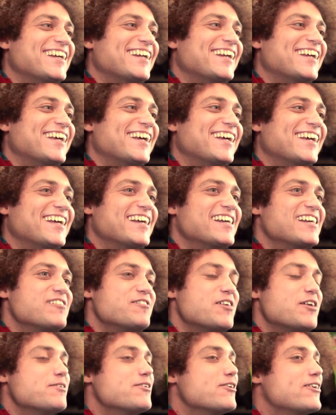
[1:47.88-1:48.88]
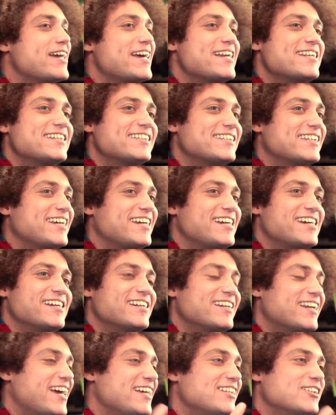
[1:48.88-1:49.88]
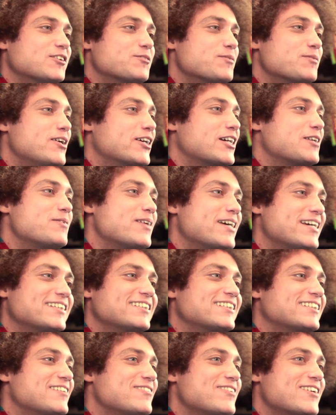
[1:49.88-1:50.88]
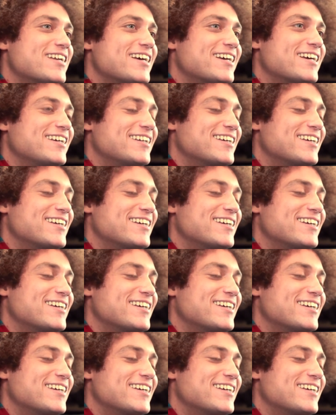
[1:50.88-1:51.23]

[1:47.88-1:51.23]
where to go. But we're on Etsy and ASOS Marketplace and stuff like that. You